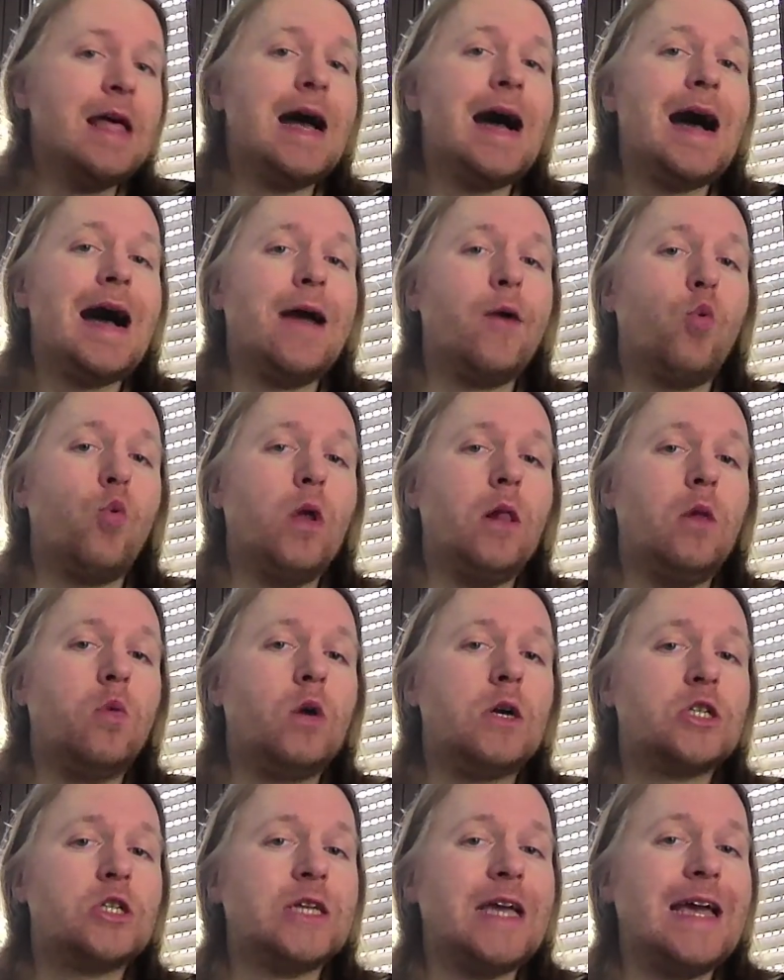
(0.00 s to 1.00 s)
I will
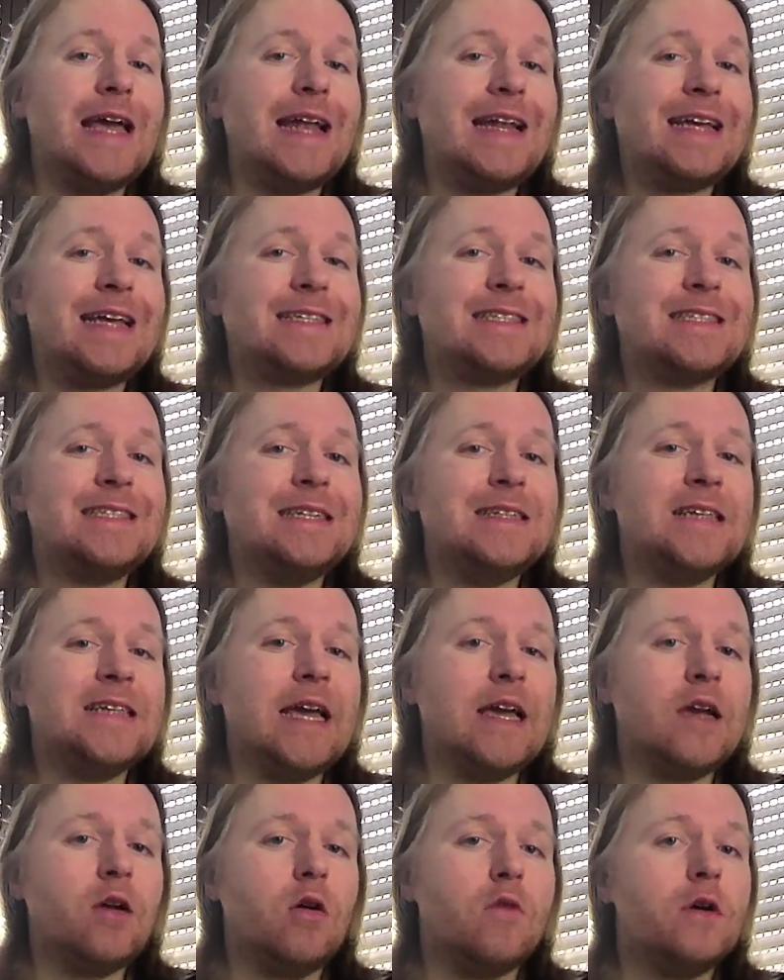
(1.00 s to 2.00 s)
watch NXT
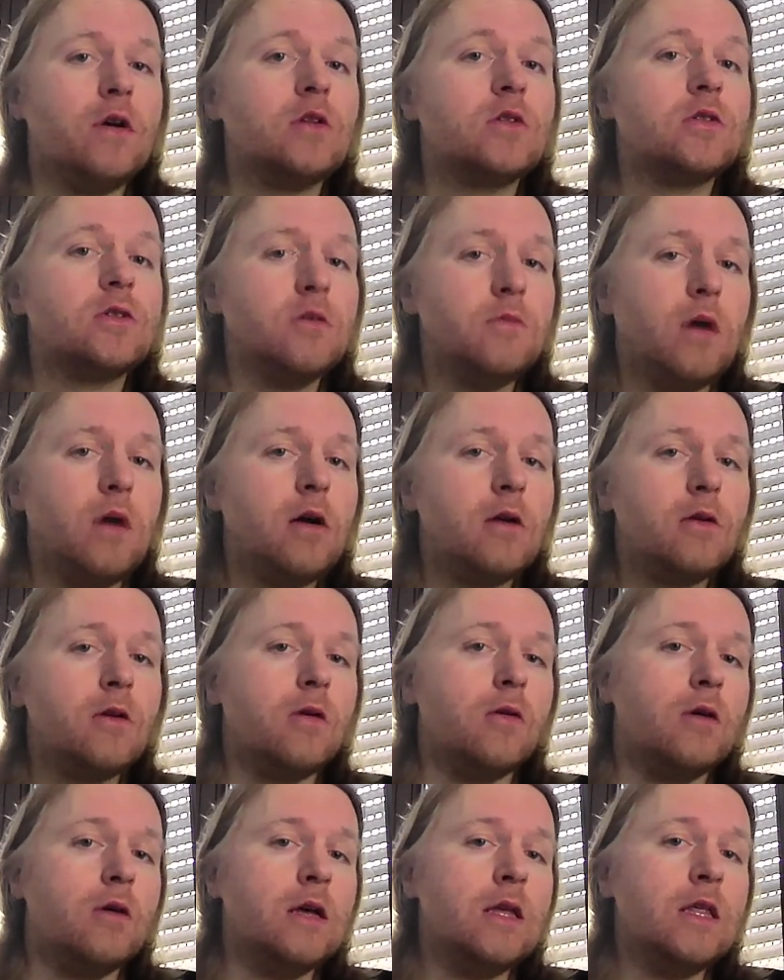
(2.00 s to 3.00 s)
TakeOver
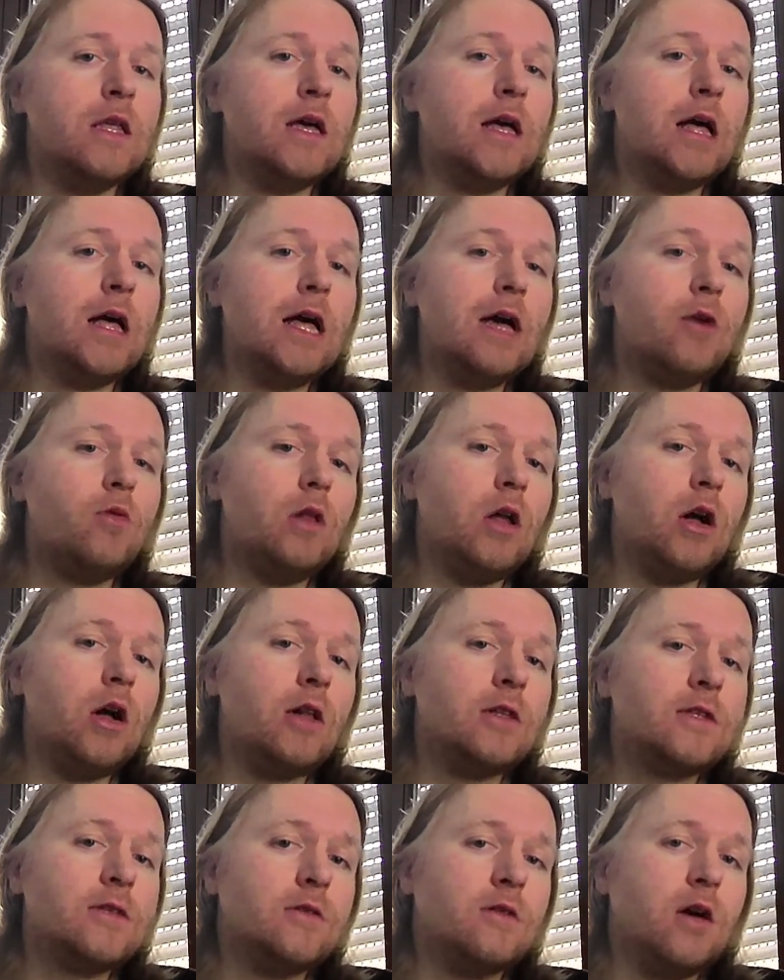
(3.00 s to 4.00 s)
tomorrow. I will
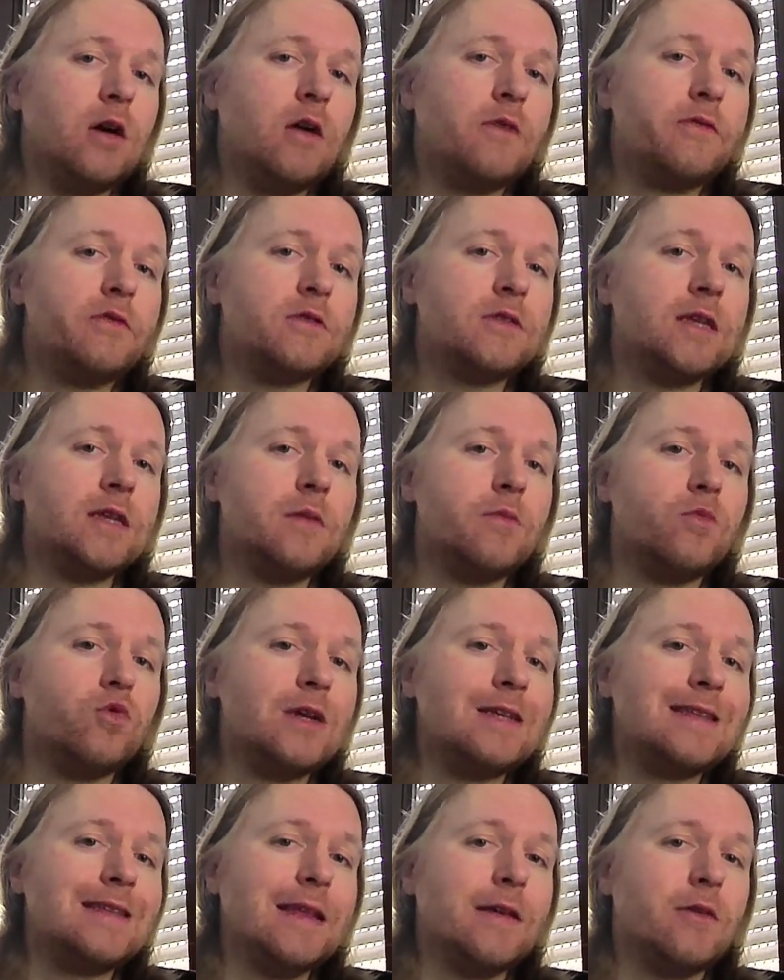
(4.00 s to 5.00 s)
also offer some
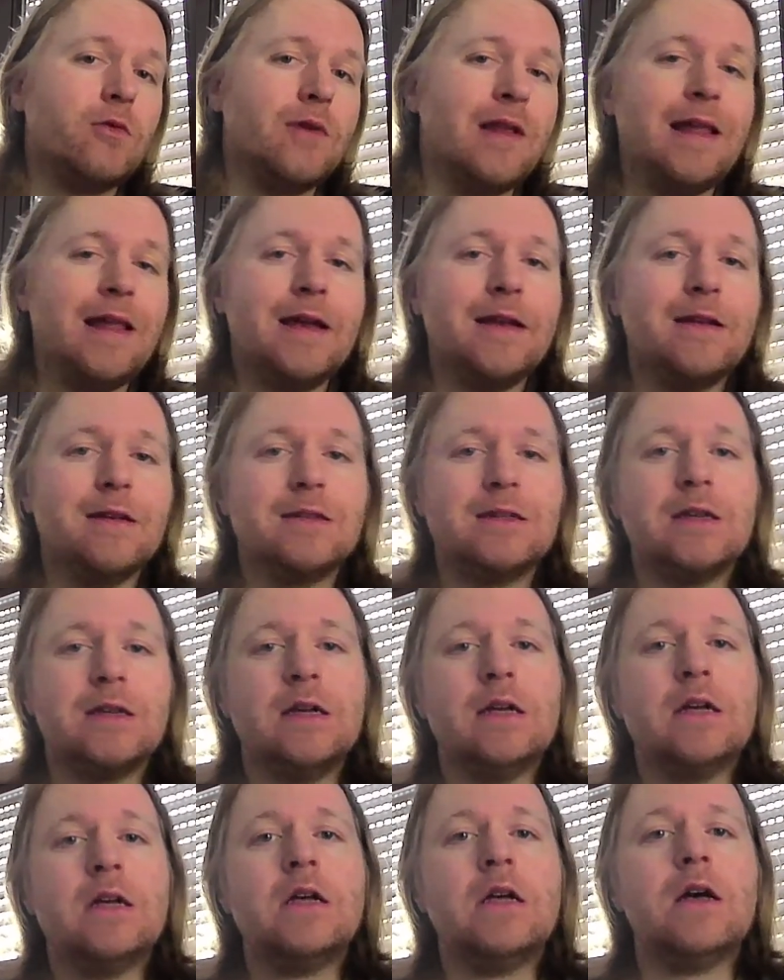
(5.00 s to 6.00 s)
wrestling related
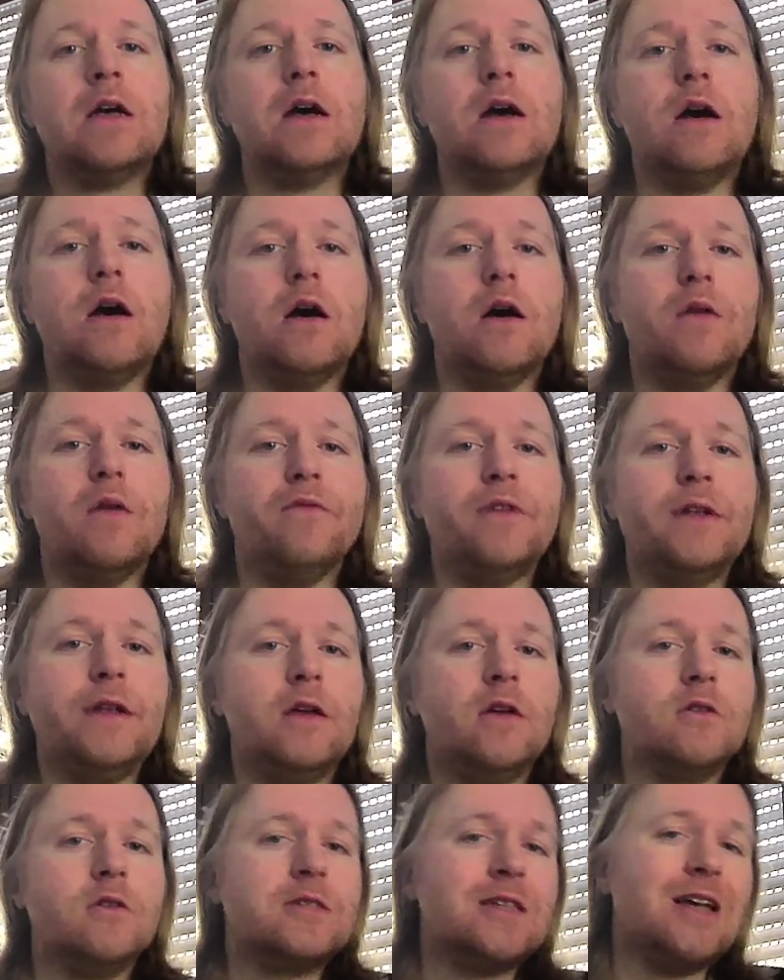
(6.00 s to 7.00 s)

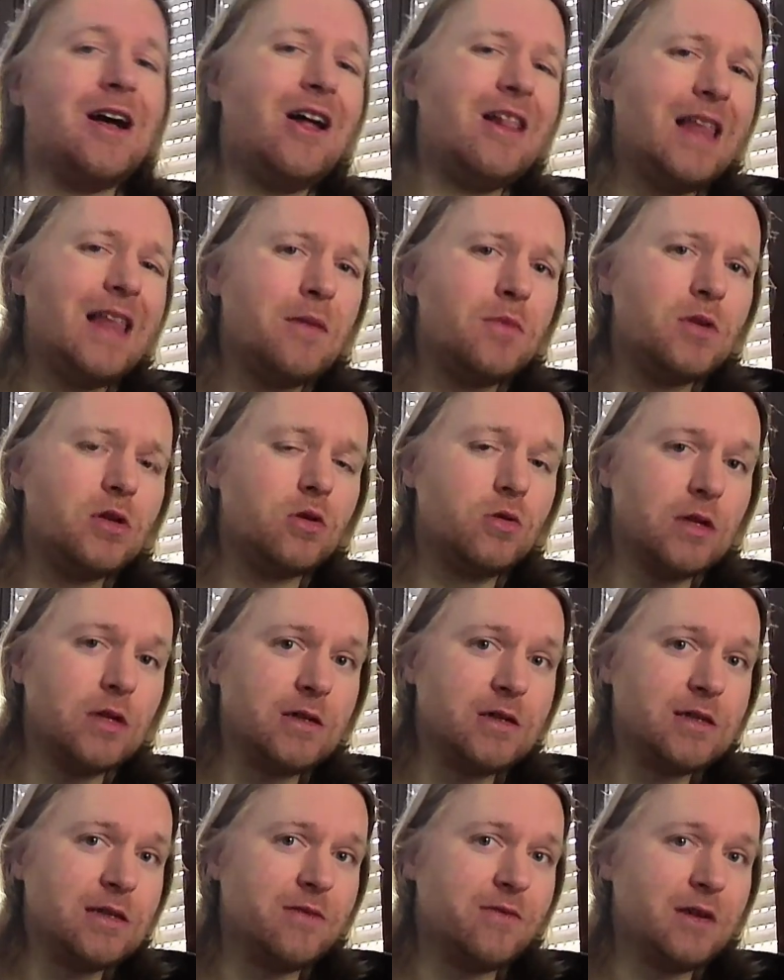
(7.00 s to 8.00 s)
videos on Lemon Cookie
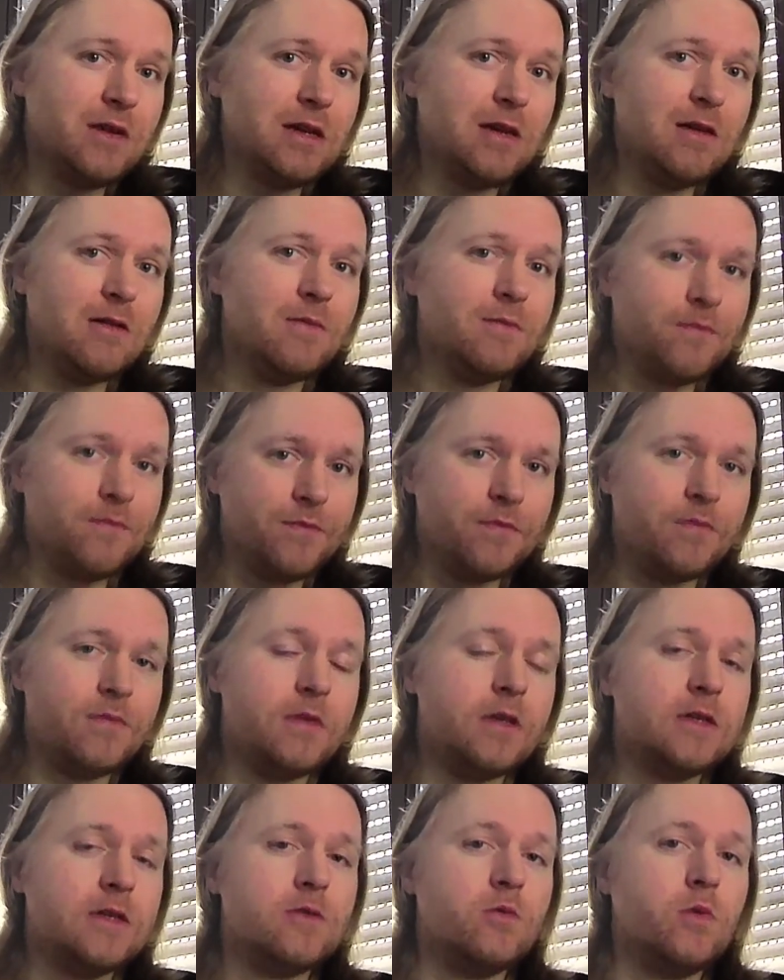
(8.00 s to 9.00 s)
TV
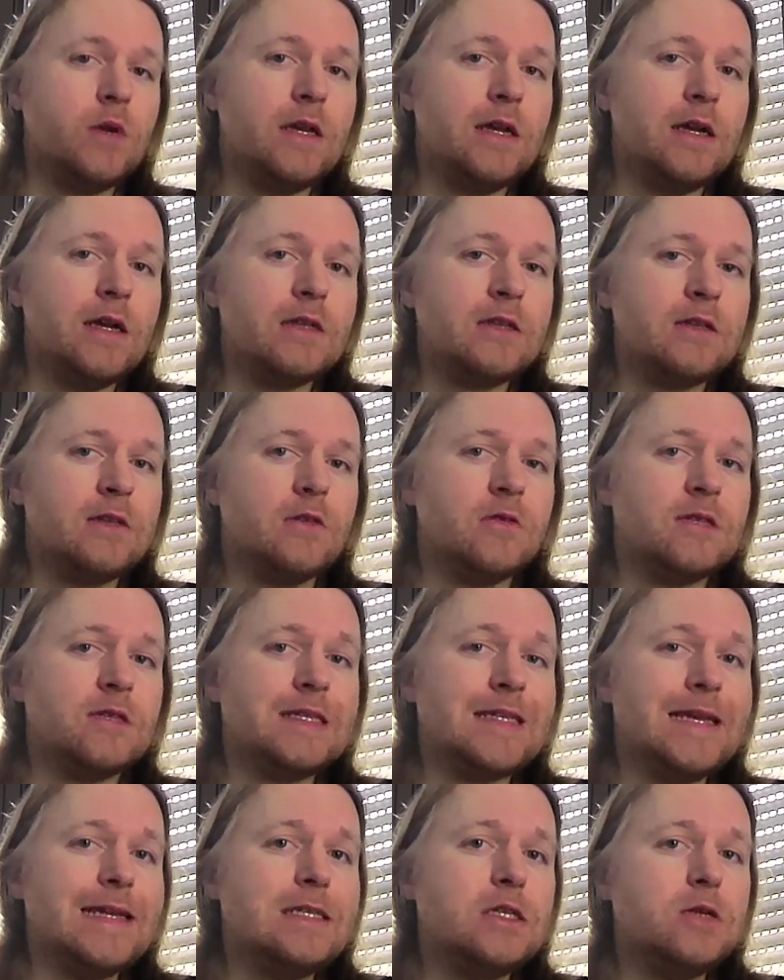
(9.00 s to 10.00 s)
this weekend, so
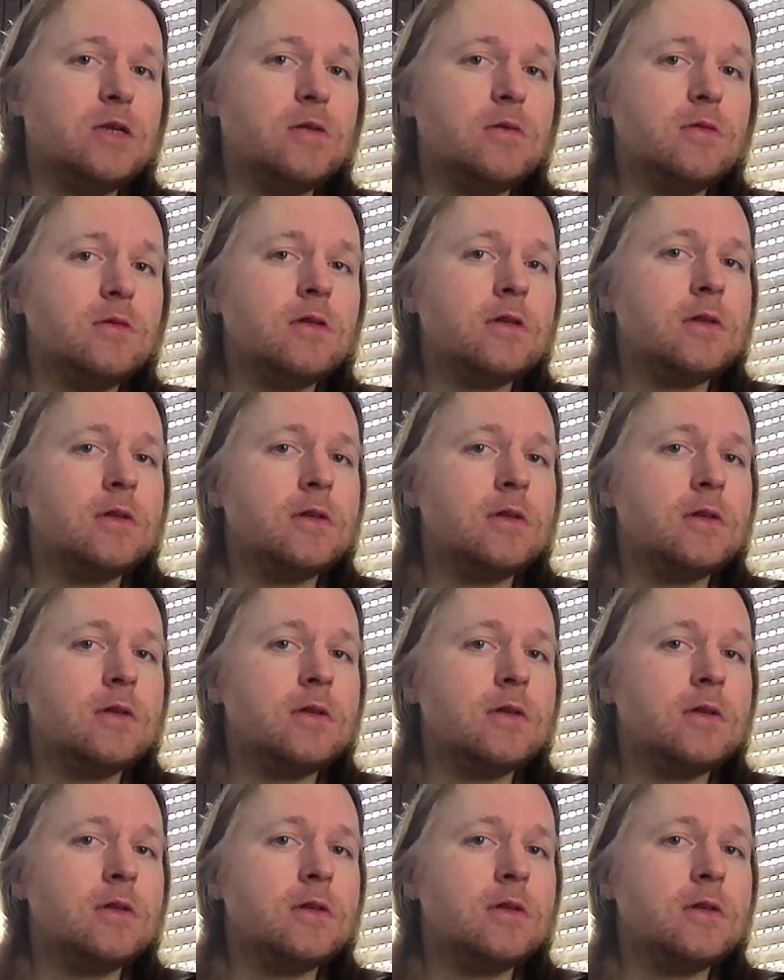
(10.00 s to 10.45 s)
stay tuned.